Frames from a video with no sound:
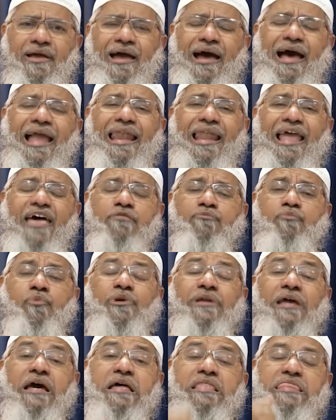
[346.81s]
Allah has
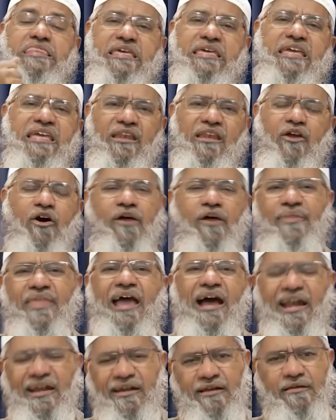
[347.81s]
put a seal on the
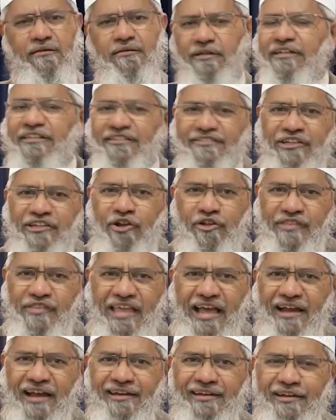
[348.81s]
heart. Seal on the
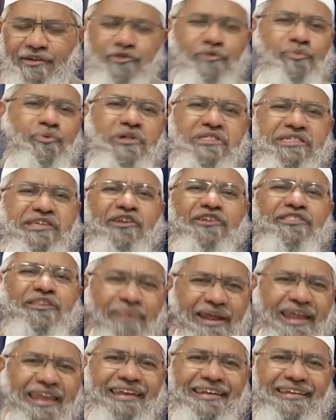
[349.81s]
heart, if you put a seal on the
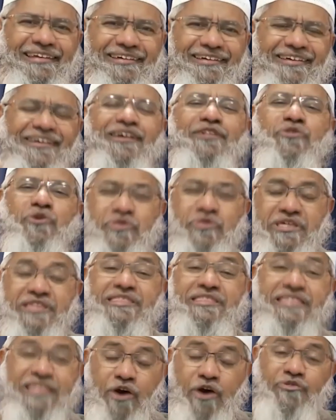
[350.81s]
brain. So this
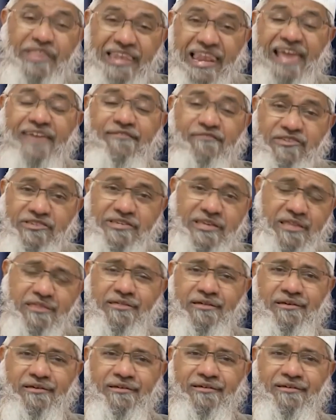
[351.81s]
is how the language is.